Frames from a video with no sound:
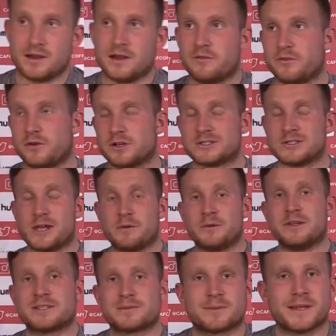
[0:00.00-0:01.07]
I first knew I
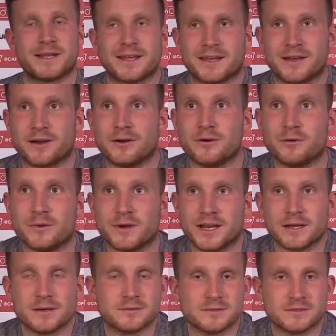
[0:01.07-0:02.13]
wanted to play in goal when
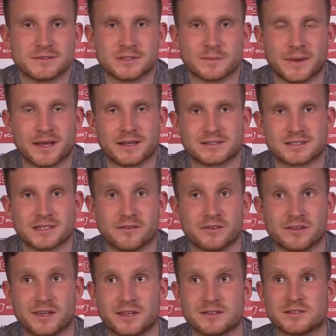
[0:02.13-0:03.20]
I was about
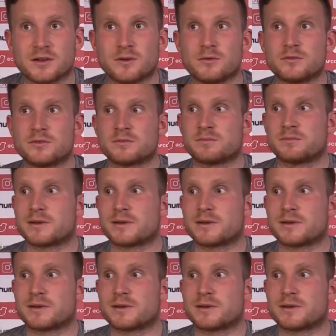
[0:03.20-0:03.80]
seven years old,